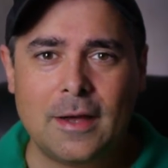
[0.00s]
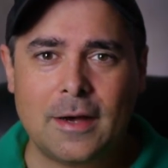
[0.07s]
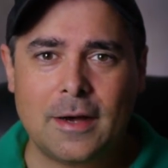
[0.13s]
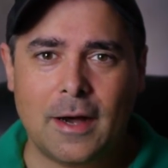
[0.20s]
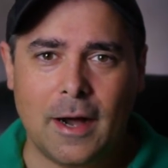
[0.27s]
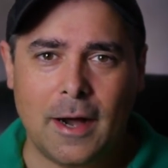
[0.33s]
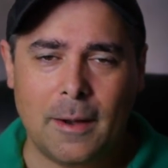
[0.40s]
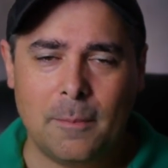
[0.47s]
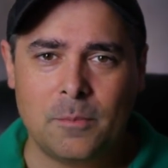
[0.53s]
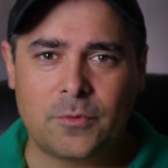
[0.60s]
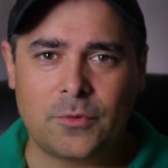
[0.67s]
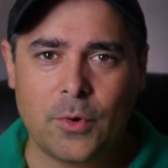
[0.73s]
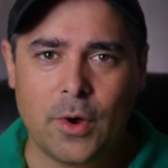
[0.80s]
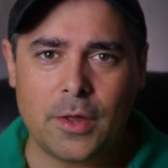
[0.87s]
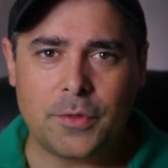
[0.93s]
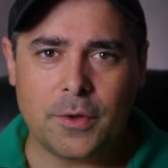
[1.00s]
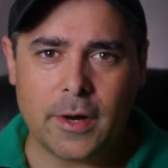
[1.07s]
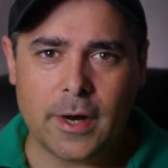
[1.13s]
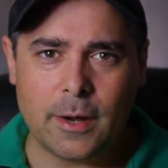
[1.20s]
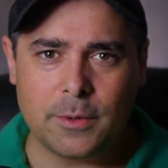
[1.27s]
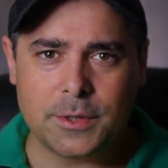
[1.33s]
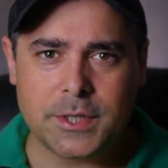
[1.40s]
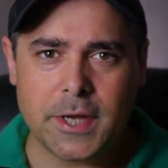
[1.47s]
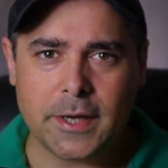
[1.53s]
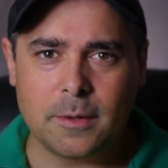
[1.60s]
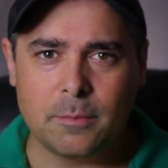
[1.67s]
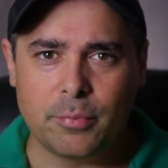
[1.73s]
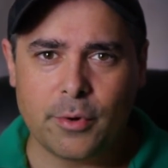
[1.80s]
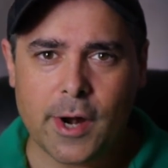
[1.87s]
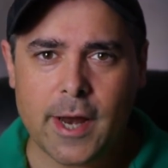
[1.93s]
Um, so I thought I would take
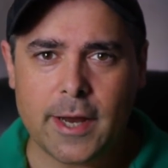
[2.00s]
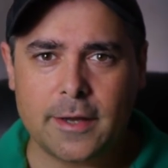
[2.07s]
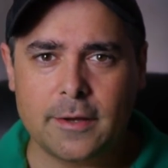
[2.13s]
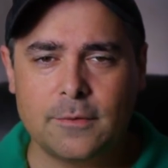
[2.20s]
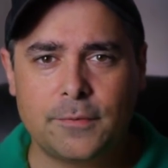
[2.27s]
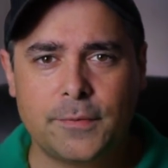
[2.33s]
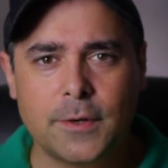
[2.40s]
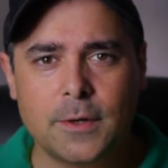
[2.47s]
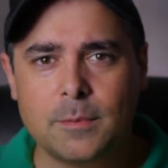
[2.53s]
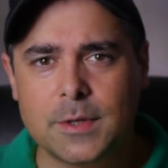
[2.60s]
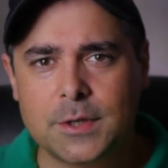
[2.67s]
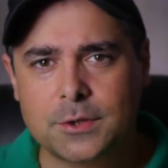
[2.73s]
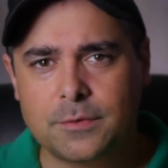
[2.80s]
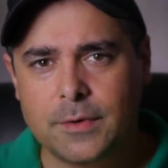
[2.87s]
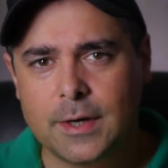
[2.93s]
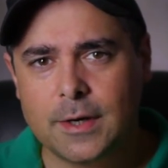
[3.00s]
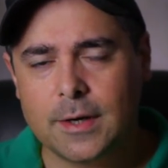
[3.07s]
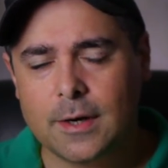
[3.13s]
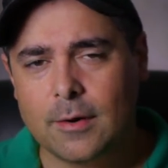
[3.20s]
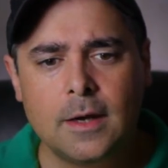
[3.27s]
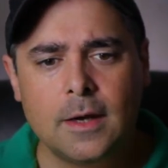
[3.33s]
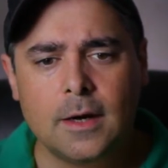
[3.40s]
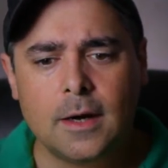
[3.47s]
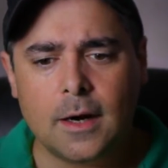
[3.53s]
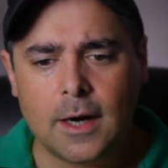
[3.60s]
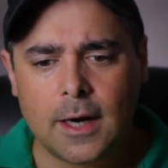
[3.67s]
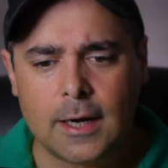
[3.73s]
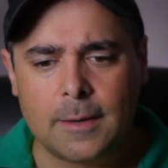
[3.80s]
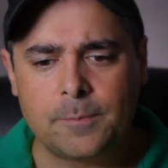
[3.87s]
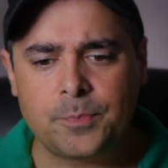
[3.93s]
a break and film this video.
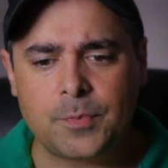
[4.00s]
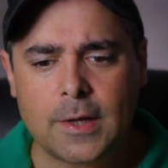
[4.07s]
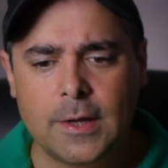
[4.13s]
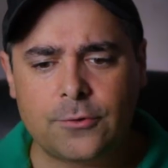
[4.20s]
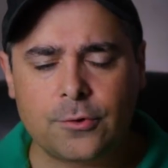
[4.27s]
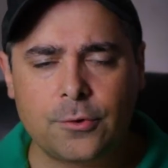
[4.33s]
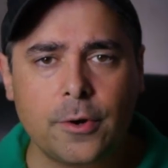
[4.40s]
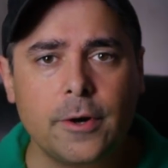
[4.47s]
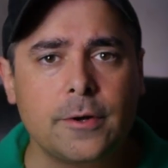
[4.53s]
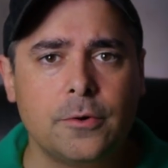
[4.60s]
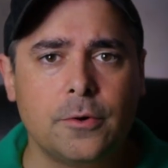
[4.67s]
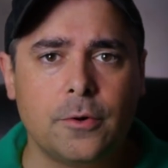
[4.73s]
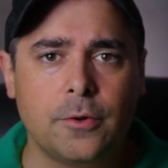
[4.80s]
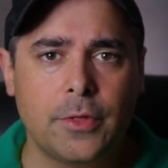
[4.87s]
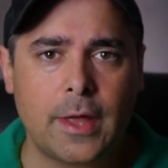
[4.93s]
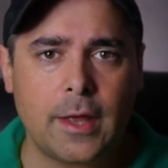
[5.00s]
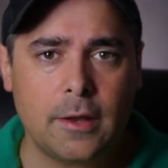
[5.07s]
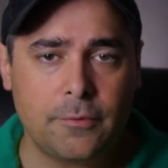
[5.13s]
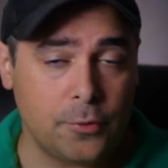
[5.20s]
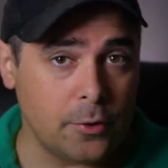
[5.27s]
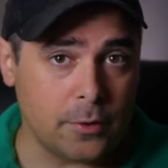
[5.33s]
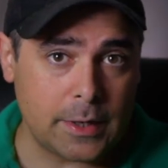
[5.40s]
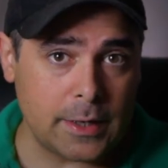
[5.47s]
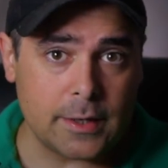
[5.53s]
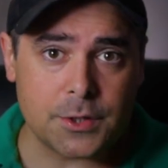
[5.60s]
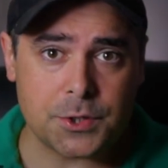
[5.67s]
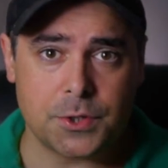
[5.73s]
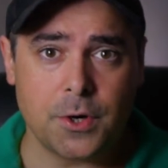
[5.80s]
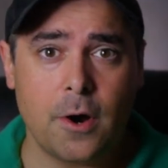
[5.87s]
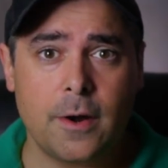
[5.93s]
Um, it's critical that if you're getting
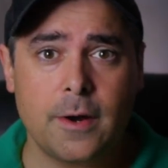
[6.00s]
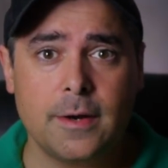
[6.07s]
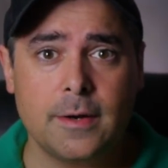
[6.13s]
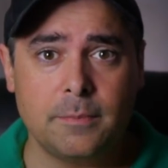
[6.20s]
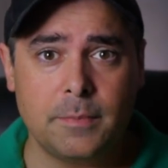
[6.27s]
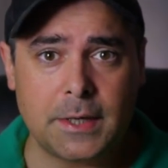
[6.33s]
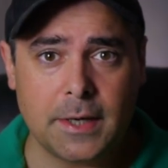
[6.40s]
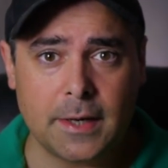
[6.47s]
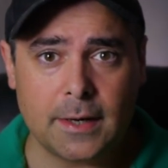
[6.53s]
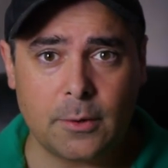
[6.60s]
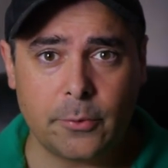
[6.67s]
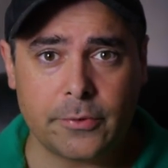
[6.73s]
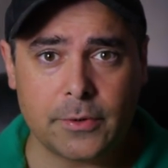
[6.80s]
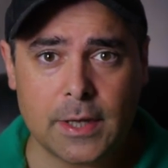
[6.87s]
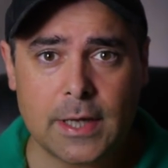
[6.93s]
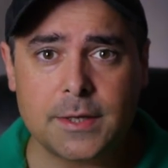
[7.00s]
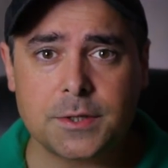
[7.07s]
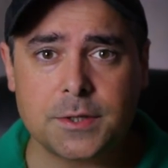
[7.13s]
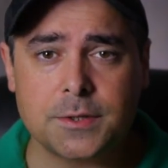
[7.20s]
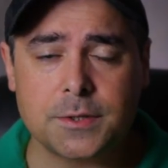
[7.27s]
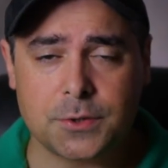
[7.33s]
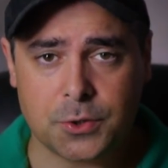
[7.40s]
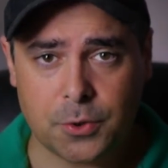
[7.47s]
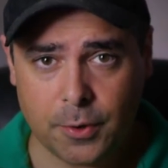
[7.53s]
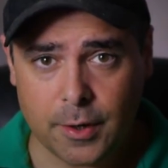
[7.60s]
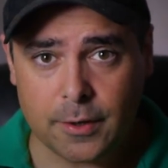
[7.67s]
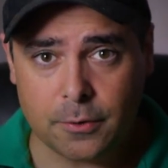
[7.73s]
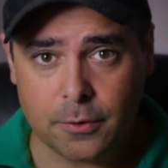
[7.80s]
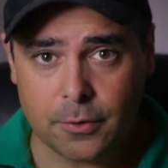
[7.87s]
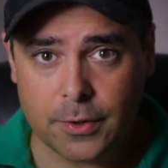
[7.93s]
started and beginning with lenses, it's
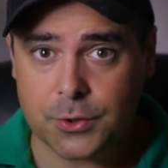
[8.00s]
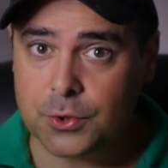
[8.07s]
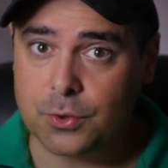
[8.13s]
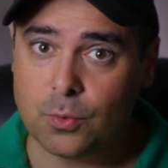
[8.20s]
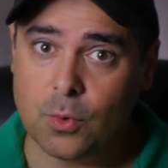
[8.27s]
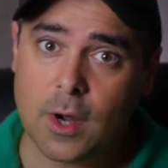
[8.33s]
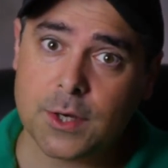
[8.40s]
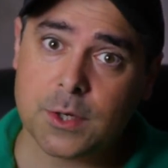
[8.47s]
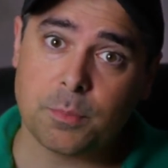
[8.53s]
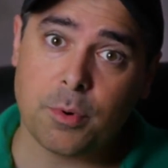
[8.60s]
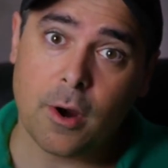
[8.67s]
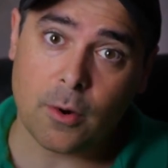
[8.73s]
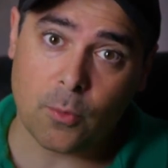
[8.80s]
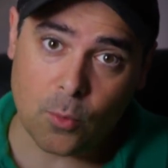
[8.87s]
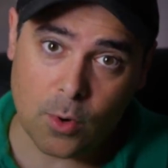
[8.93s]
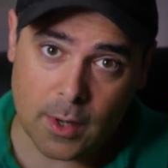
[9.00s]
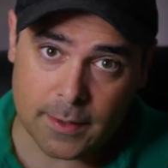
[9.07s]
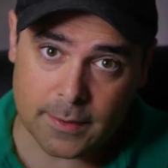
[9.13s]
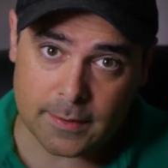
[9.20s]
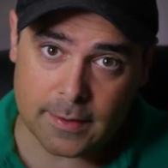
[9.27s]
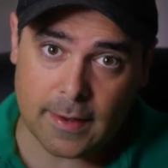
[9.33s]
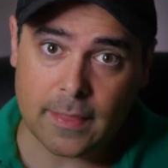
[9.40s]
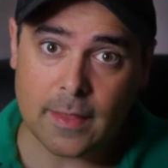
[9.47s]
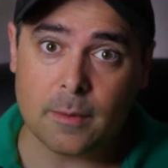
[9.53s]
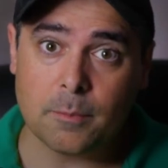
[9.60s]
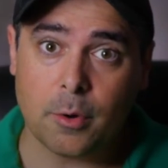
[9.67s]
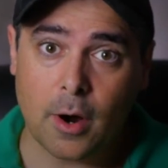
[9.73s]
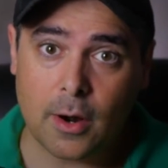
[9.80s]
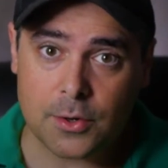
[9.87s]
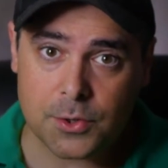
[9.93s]
critical that you watch part one and then
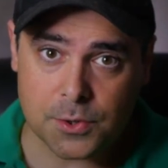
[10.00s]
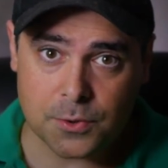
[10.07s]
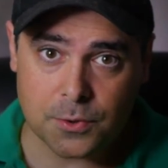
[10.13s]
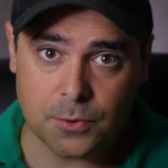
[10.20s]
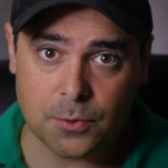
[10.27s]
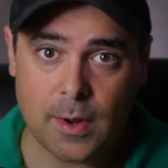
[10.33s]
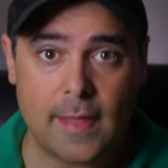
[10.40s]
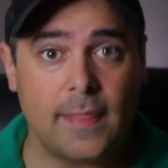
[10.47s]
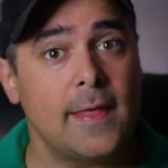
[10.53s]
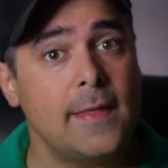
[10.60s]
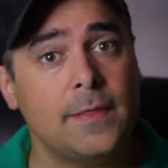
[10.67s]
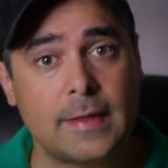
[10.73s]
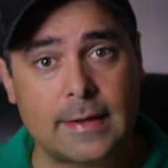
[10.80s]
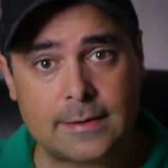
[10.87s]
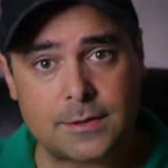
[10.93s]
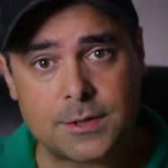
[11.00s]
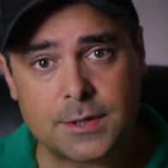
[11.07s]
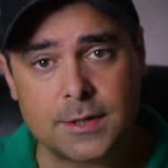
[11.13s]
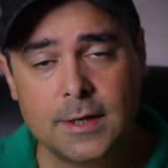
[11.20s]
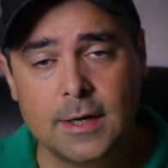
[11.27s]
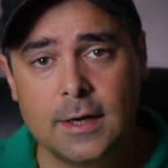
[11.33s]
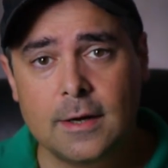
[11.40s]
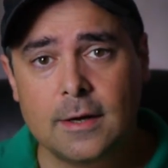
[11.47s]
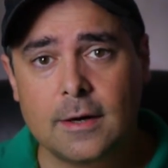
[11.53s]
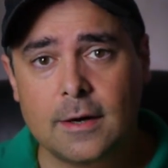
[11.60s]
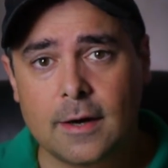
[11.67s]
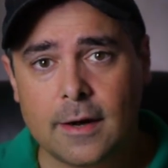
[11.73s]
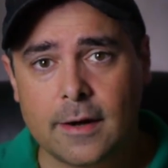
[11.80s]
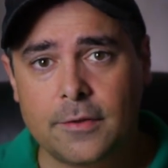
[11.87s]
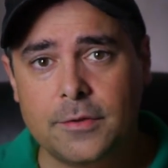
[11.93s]
part two and then this.
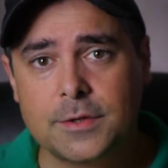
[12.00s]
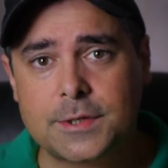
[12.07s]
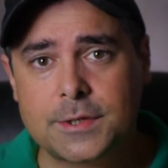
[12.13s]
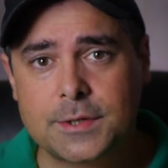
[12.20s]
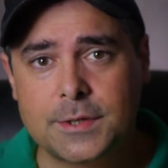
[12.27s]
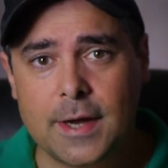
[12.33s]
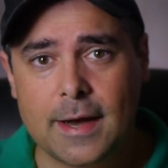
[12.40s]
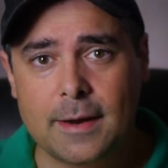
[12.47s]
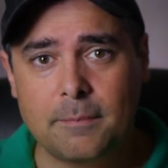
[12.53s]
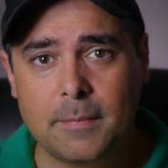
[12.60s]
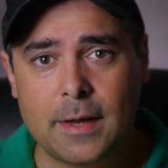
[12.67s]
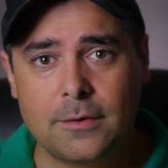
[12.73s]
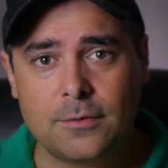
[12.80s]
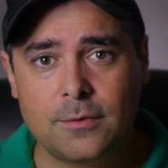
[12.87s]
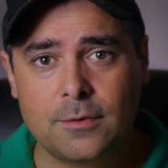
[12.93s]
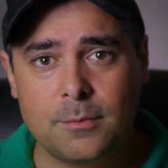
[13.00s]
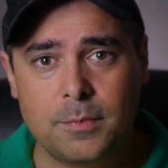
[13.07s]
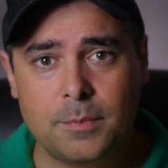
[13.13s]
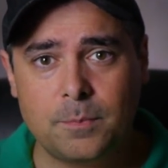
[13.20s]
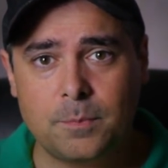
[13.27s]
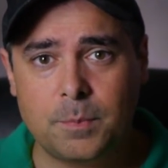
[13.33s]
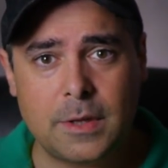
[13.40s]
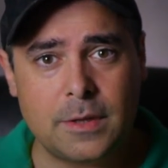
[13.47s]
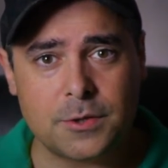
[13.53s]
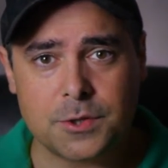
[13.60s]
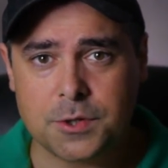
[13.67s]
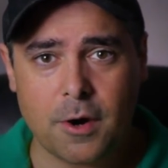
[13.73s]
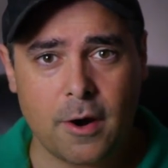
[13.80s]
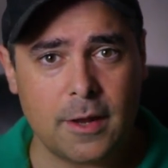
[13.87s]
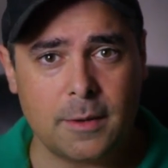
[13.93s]
Uh, this is not meant to be the
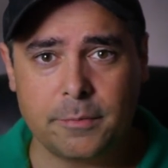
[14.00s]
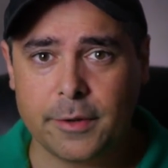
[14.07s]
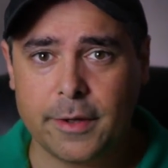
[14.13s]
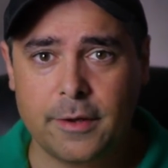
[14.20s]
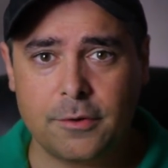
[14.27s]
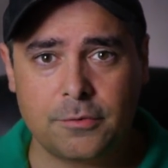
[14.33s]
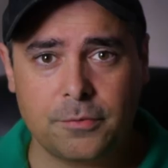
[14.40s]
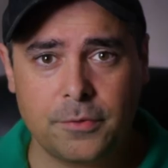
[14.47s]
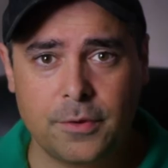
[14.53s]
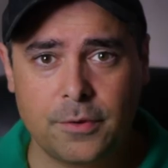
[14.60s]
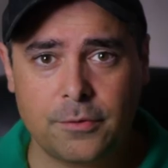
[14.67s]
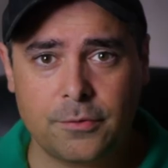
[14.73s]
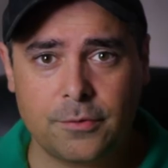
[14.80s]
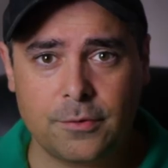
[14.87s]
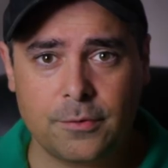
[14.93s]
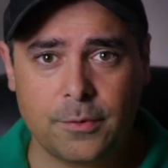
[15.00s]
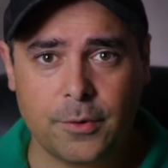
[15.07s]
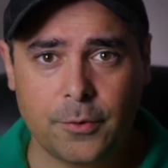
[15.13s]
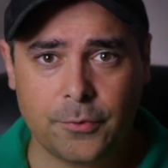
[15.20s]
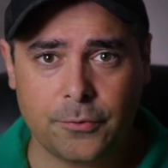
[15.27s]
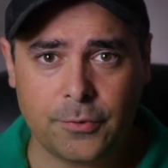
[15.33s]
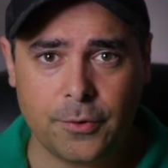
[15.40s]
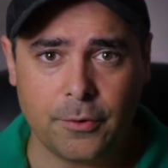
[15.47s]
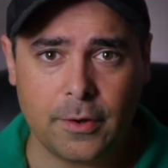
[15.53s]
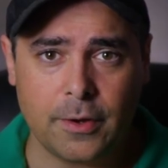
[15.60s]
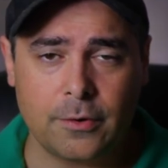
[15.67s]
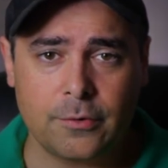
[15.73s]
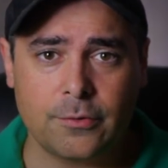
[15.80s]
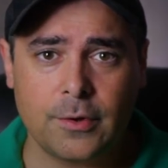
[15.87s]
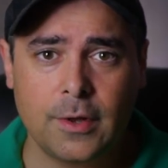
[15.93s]
starting place for this little
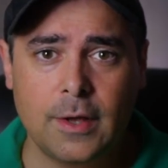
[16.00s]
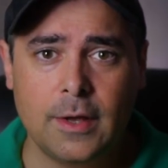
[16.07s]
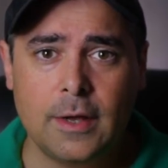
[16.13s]
series.